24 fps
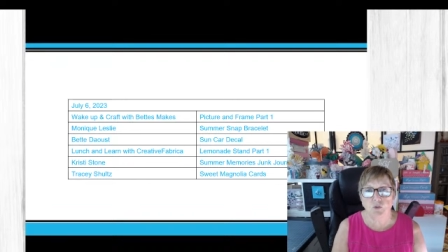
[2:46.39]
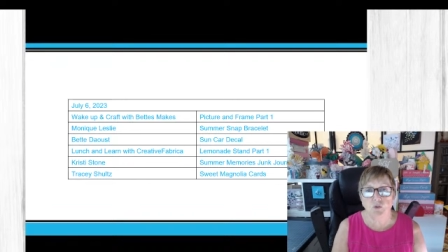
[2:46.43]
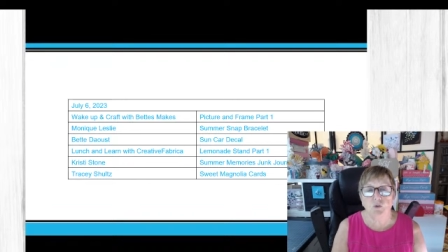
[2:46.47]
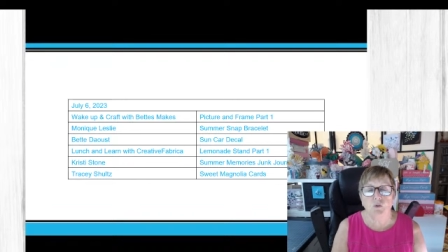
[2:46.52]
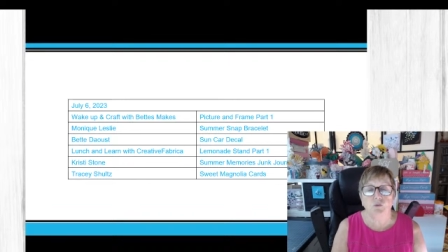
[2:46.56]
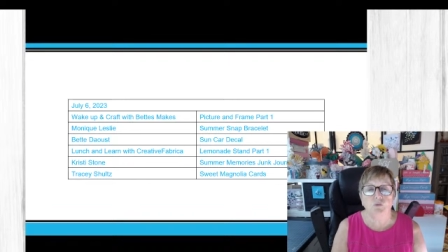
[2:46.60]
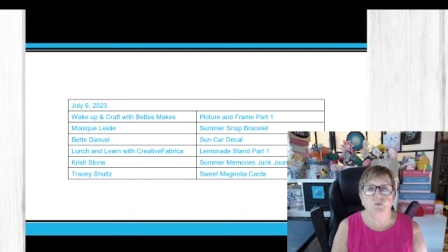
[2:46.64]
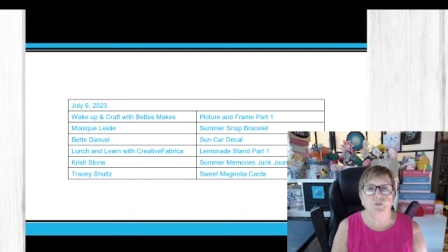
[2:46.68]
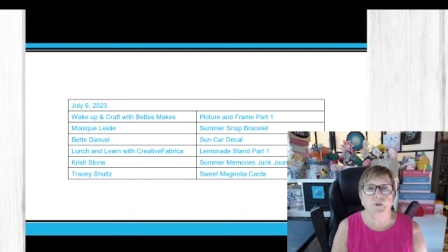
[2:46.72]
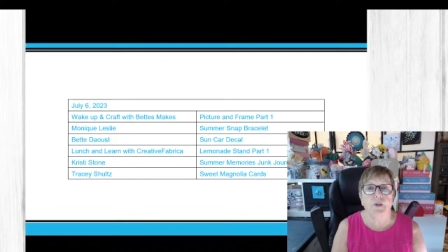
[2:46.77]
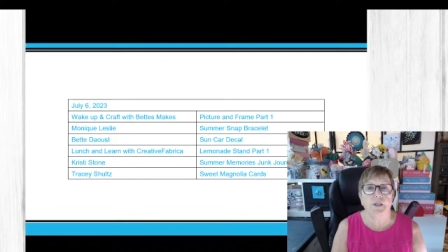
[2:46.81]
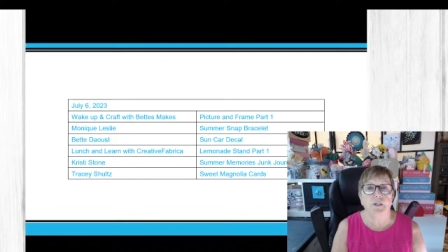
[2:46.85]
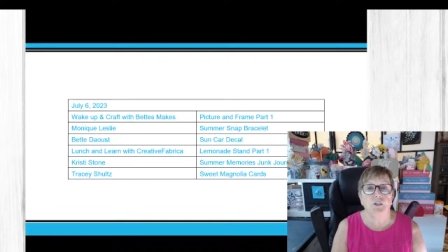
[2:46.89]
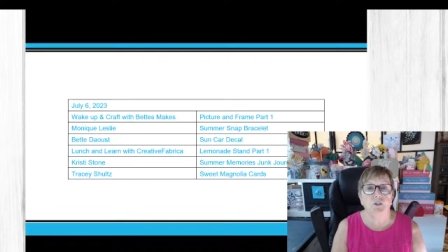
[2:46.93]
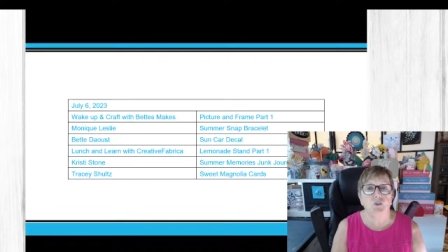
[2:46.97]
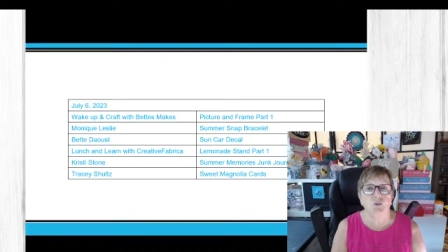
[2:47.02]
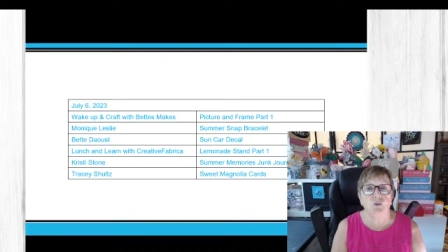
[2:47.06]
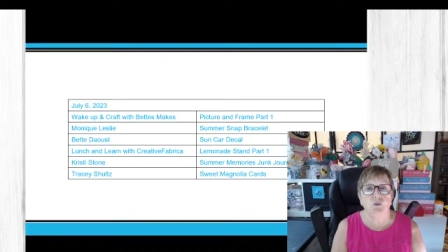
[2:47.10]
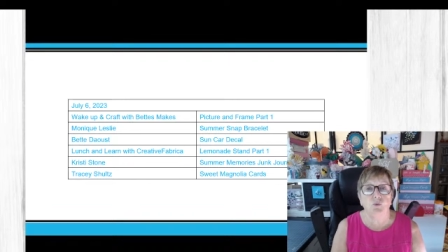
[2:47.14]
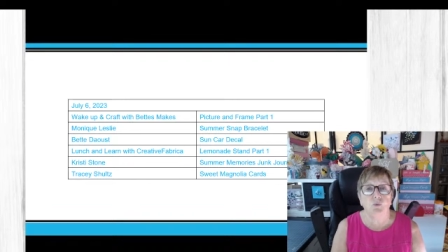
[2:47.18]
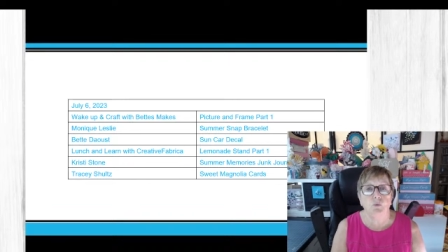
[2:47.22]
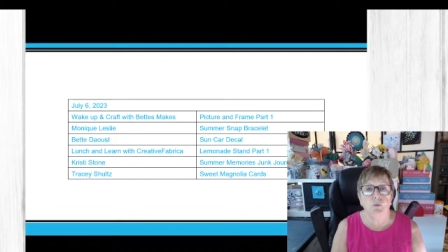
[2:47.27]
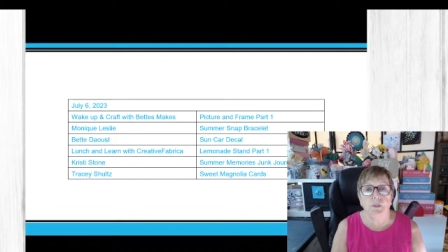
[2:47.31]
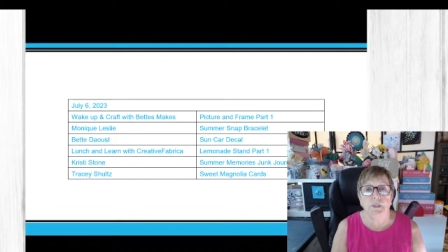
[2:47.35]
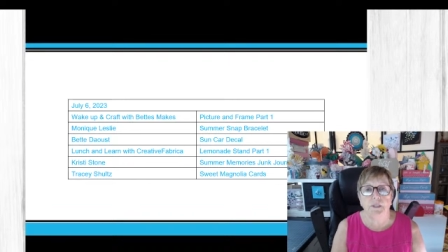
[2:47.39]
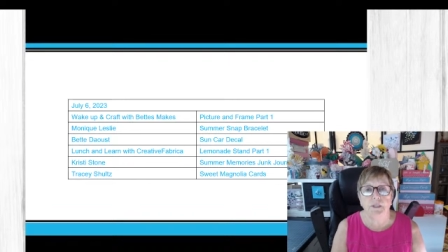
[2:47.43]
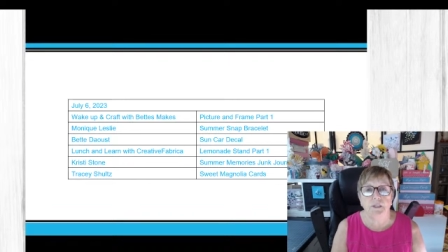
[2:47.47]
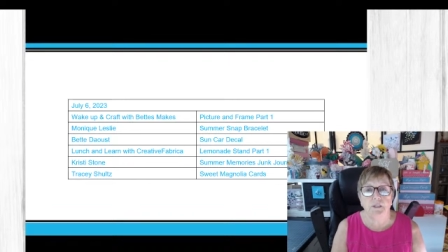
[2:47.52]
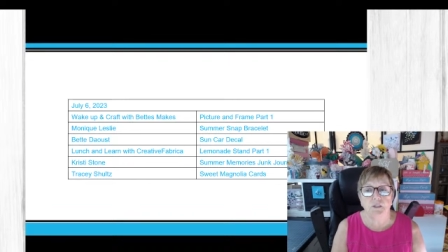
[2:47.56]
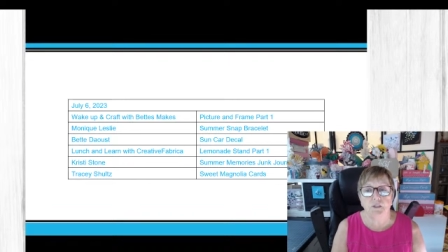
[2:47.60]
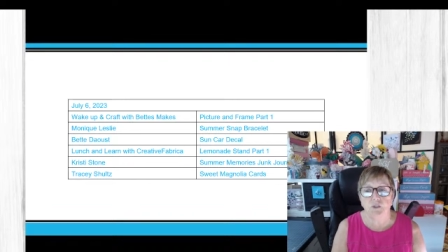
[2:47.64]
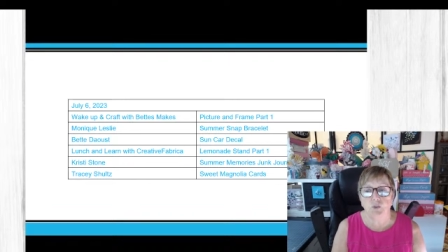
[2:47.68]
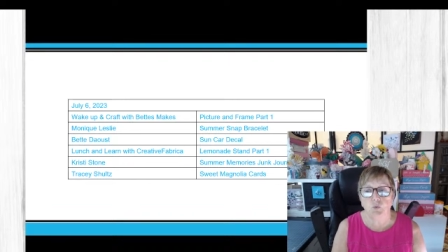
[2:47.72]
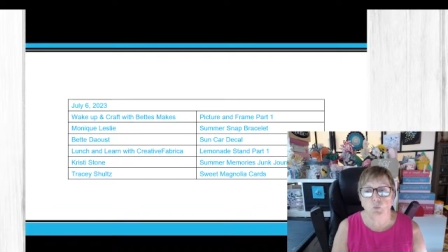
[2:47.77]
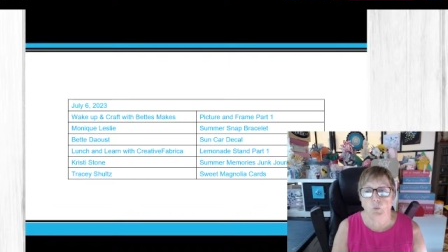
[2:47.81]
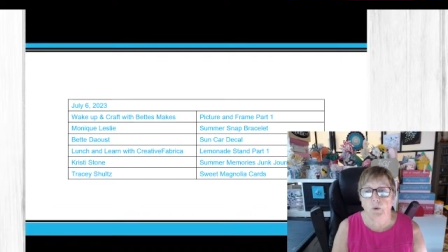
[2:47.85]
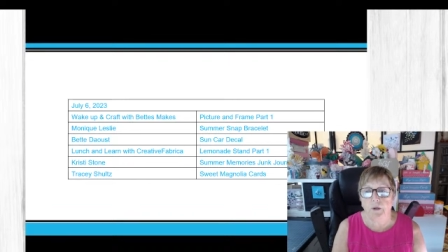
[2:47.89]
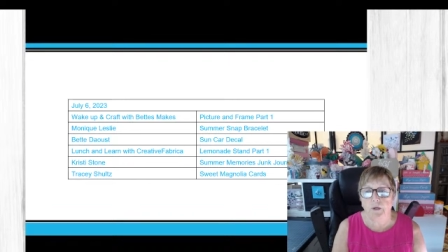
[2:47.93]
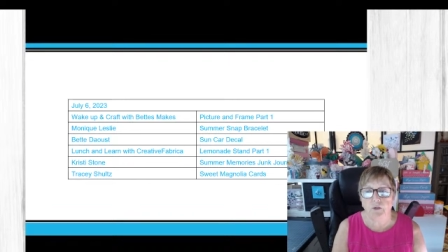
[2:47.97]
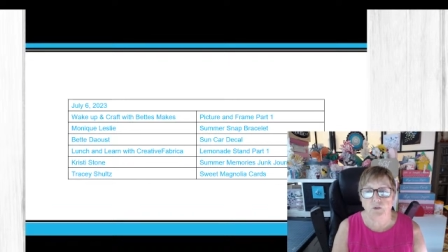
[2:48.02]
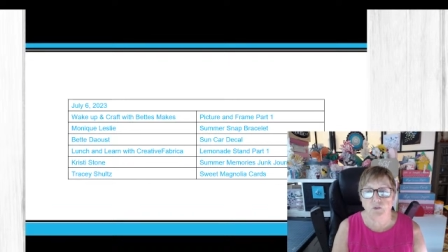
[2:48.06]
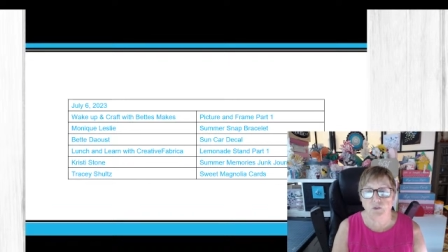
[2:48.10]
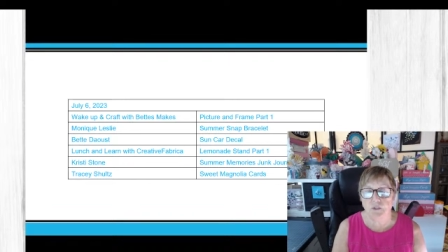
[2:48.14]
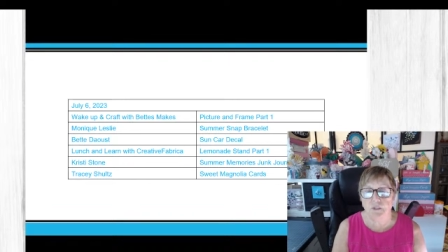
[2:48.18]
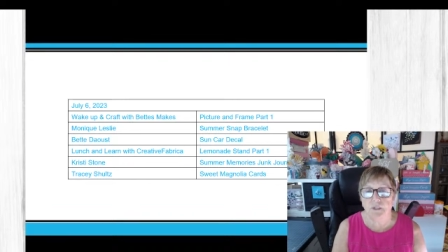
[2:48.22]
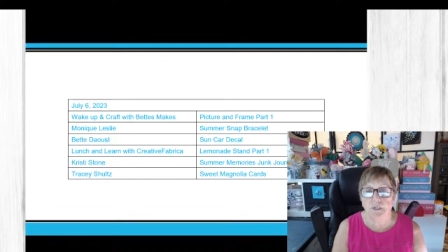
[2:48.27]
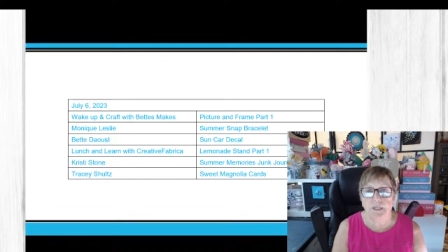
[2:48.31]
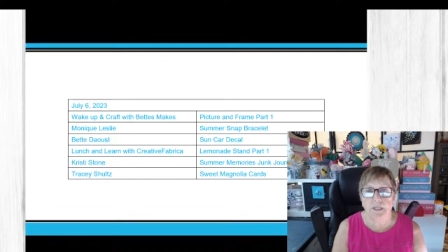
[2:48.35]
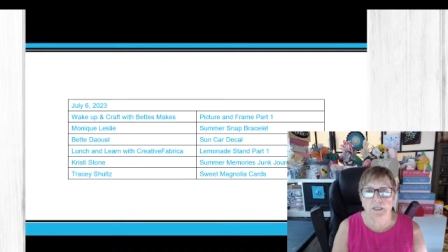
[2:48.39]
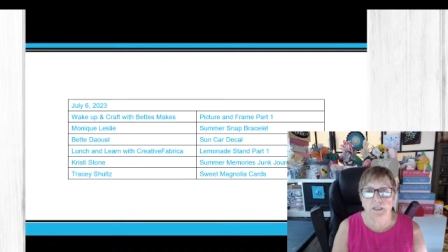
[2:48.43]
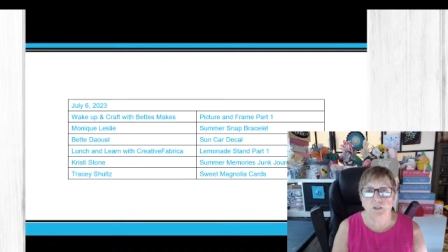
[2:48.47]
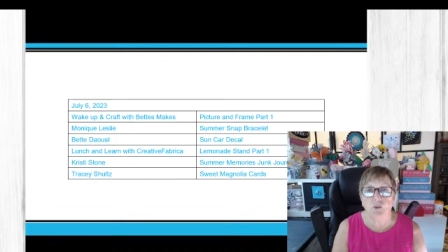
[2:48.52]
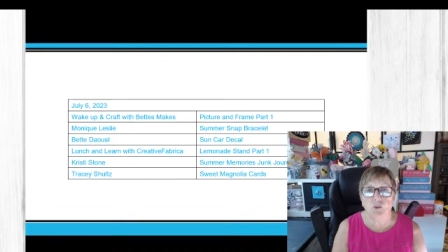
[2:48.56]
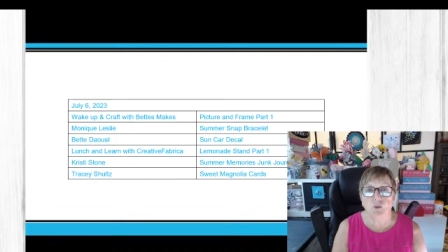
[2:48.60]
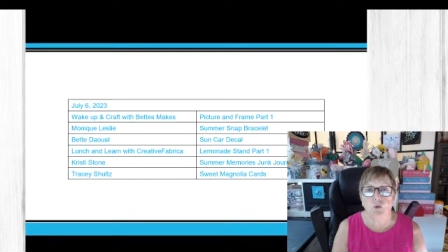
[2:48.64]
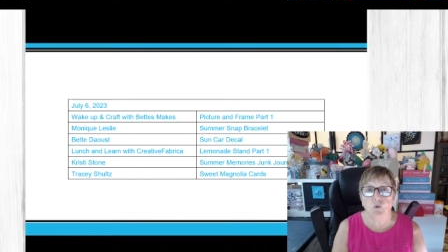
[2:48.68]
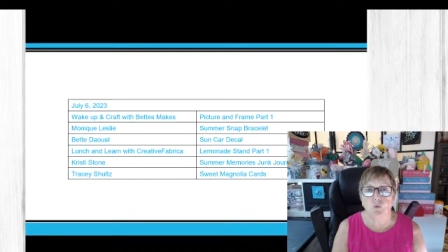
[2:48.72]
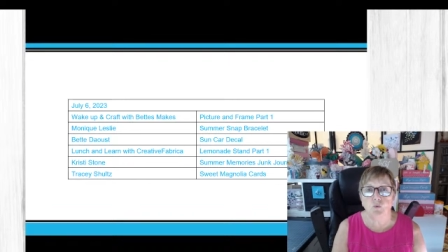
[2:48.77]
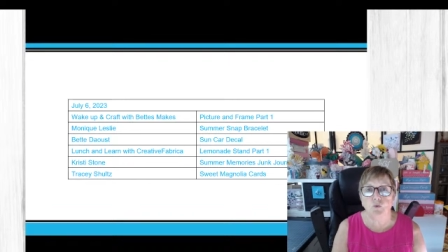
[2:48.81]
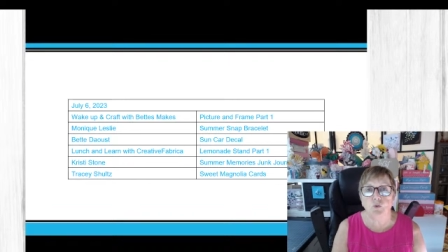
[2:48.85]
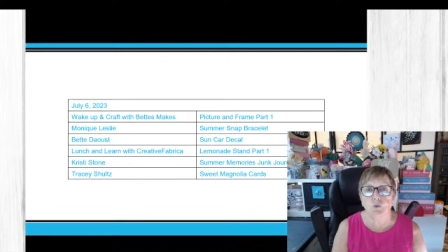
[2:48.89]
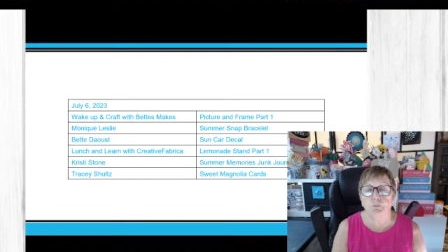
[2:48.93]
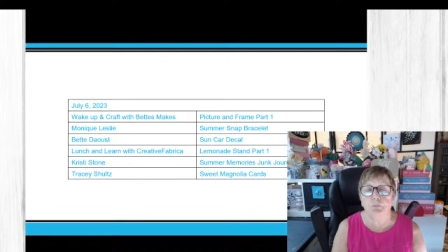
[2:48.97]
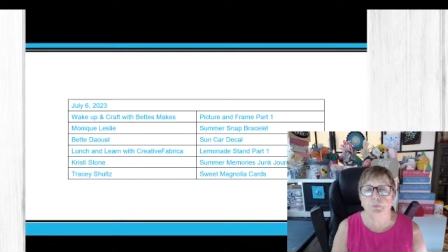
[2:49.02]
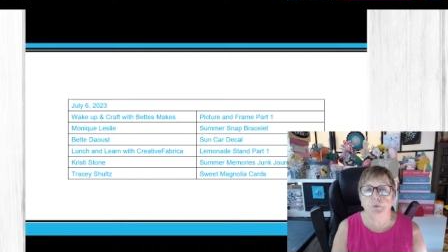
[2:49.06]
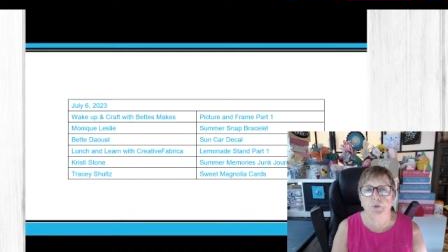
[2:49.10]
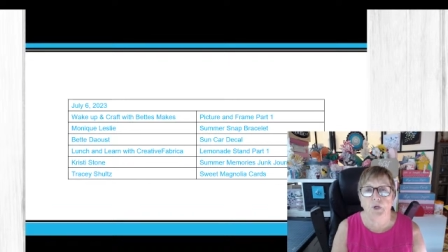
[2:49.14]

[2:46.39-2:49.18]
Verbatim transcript: you'll find two links where to get those